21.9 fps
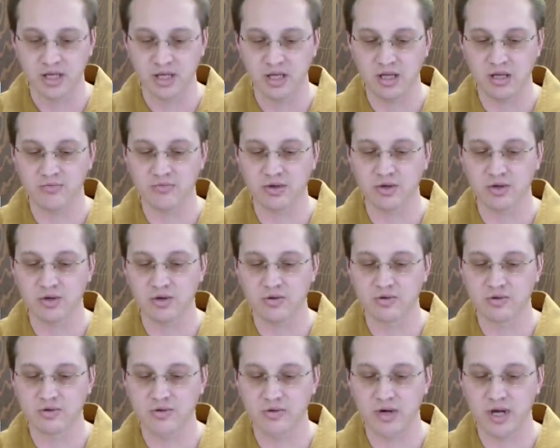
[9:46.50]
even
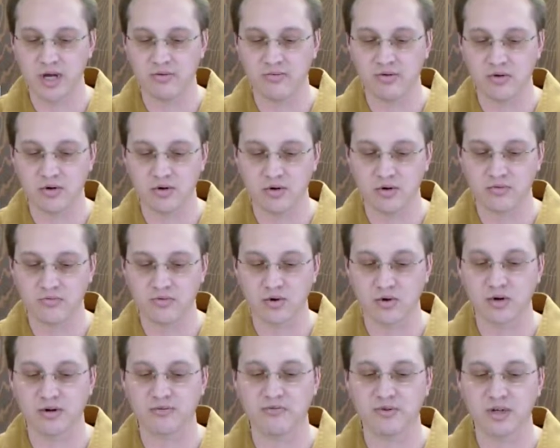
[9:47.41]
those who have harmed
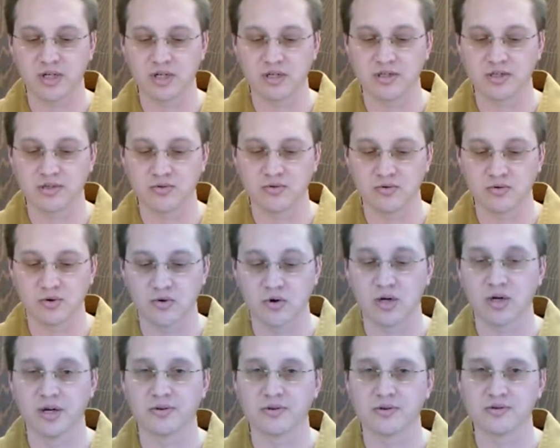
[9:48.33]
or offended you
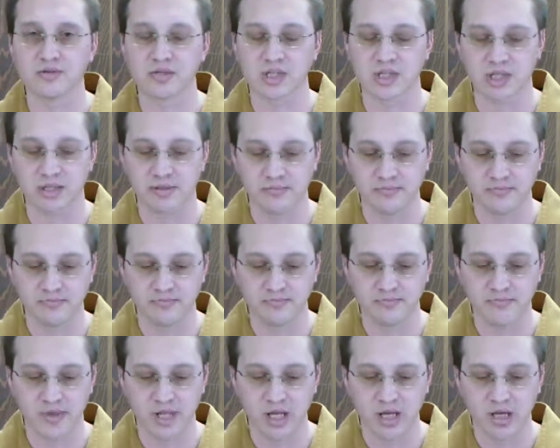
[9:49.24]
or others.
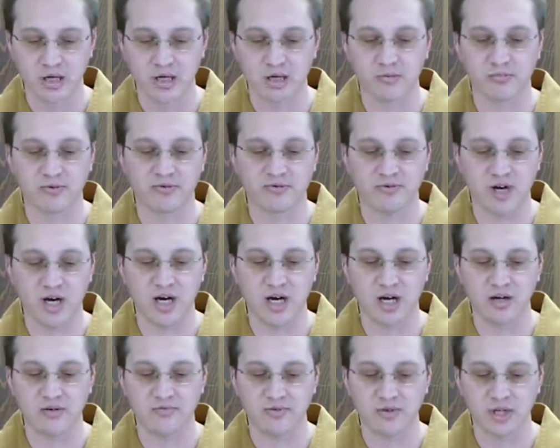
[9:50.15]
Number
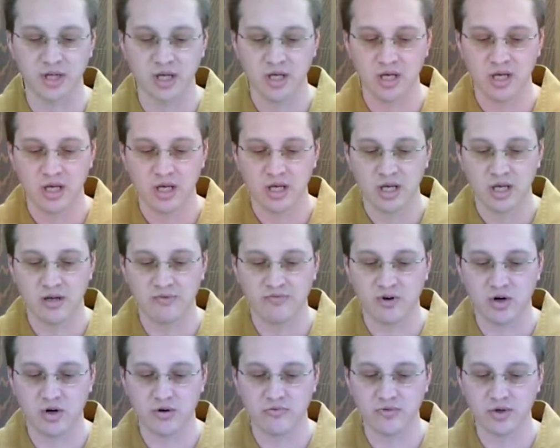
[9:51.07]
5,
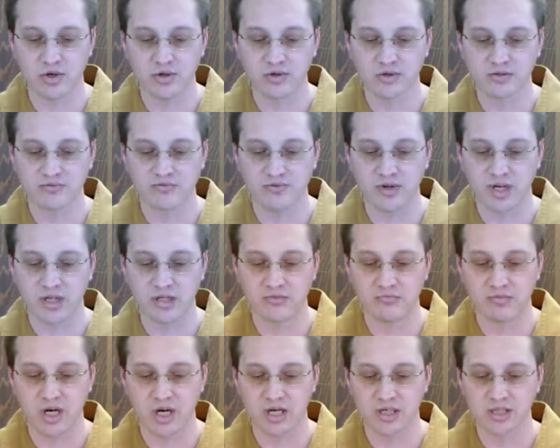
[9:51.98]
involve those affected
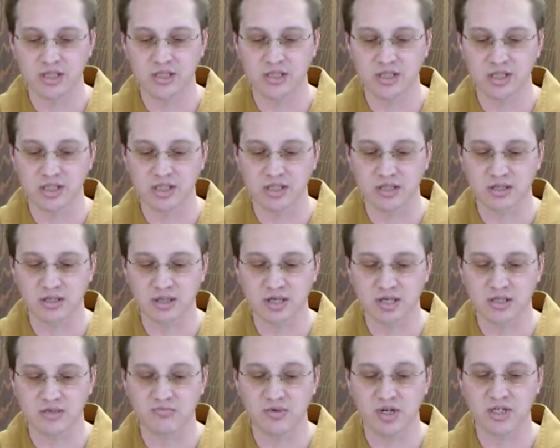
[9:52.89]
by a decision
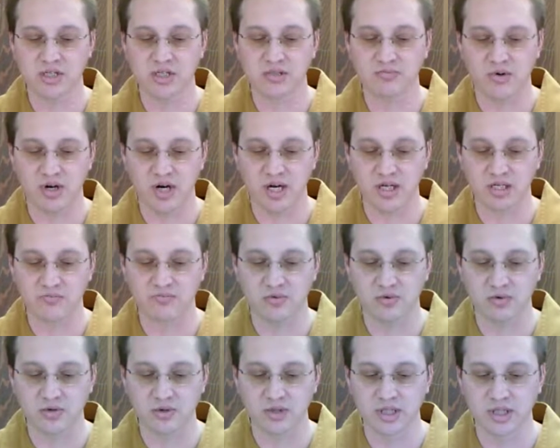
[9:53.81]
as much as
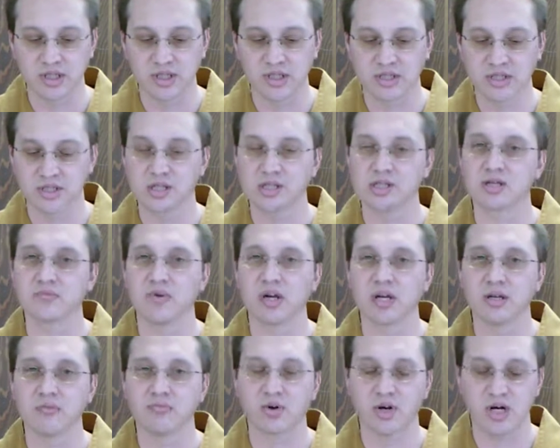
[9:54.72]
possible in the
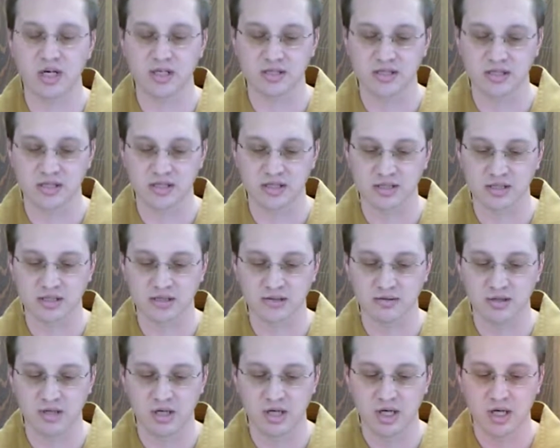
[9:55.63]
decision-making process.
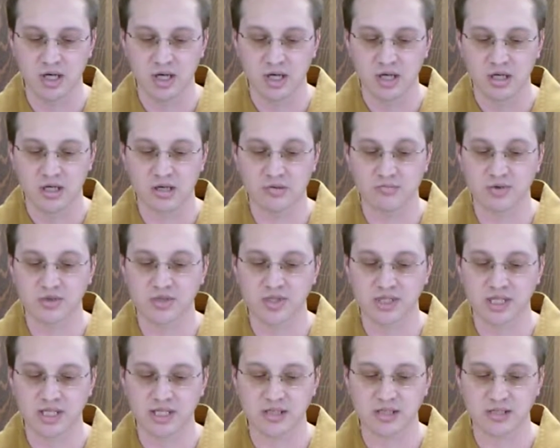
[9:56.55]
Number
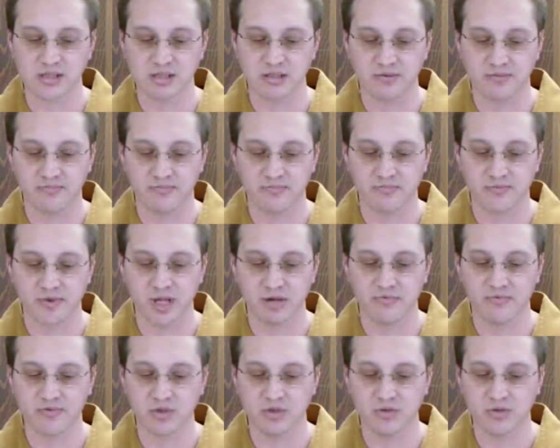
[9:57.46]
6,
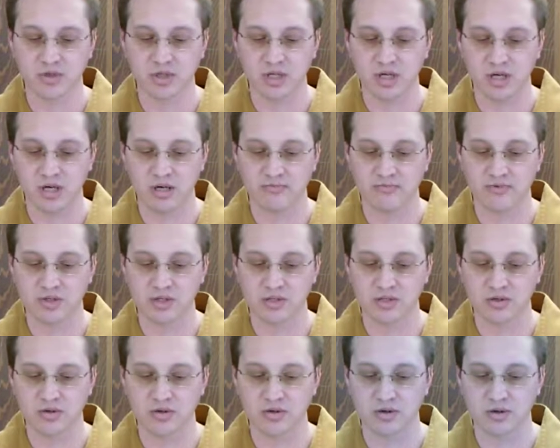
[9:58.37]
View the conflicts
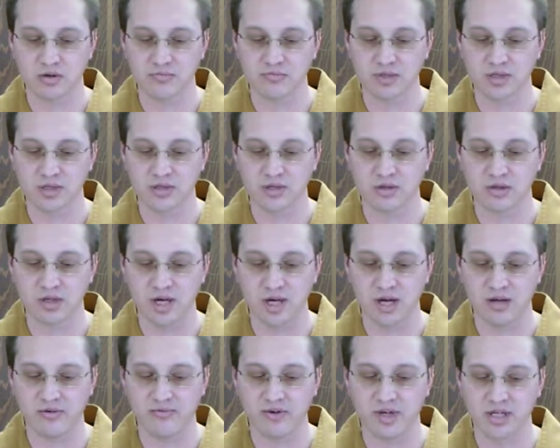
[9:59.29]
and harms in your
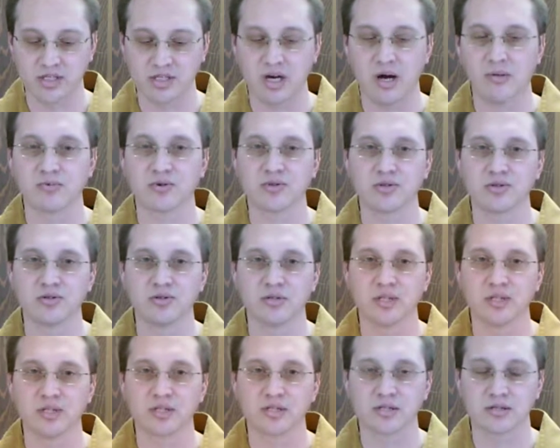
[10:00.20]
life as
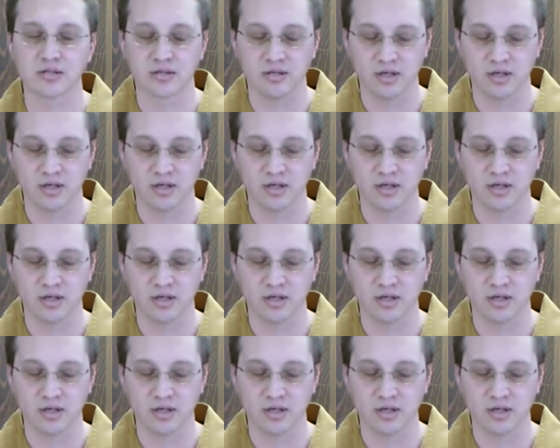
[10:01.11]
opportunities.